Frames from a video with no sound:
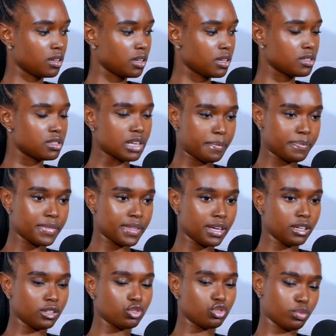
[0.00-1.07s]

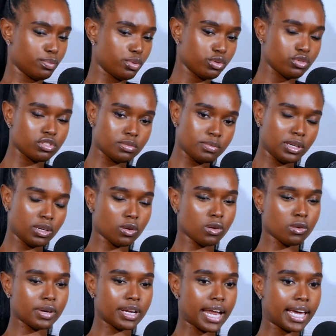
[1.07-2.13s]
something to boost me or
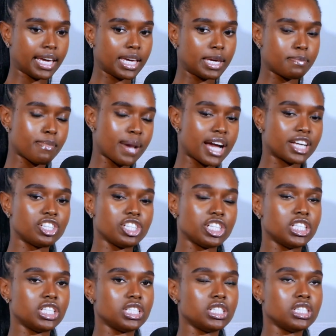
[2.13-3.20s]
when i
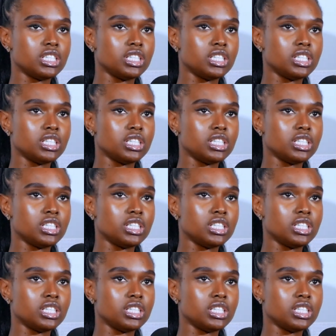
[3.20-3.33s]
imagine